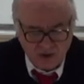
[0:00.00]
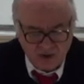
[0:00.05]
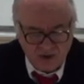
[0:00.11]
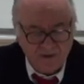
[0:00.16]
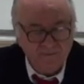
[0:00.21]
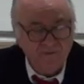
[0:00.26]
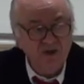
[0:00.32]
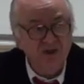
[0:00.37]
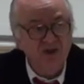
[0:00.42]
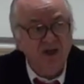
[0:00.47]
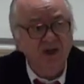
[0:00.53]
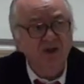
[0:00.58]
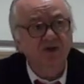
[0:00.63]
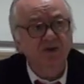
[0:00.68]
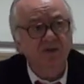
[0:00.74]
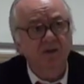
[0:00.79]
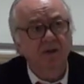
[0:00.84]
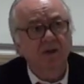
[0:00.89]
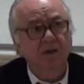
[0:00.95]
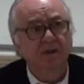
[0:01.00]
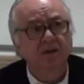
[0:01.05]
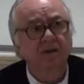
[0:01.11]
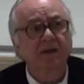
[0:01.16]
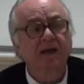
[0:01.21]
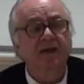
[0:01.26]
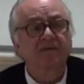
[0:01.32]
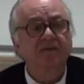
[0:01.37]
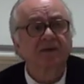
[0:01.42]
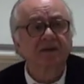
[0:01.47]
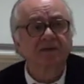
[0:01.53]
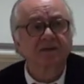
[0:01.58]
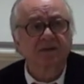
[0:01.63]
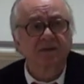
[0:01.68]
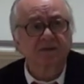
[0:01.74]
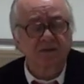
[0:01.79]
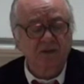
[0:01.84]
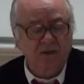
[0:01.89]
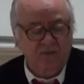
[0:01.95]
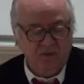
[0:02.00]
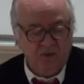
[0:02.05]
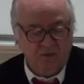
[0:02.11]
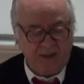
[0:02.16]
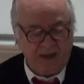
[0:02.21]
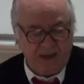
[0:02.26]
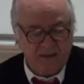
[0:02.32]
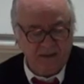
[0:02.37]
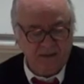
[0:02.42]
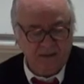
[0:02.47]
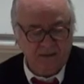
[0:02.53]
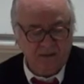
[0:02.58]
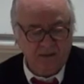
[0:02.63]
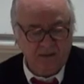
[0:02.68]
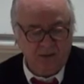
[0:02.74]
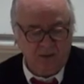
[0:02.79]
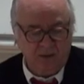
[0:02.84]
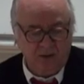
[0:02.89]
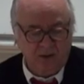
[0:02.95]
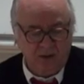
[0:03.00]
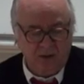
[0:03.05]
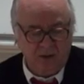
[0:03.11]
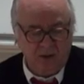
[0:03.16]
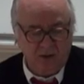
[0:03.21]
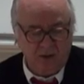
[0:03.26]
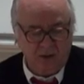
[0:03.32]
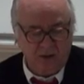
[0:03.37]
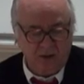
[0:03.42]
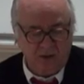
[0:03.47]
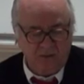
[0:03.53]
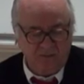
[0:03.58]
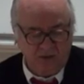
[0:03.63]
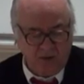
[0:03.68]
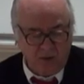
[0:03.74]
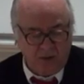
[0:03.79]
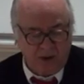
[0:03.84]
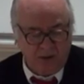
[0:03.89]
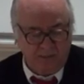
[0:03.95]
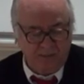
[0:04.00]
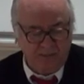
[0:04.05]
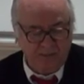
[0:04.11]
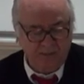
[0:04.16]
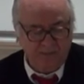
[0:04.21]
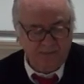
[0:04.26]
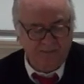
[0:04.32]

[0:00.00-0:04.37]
civilizational advances of the West or of Europe.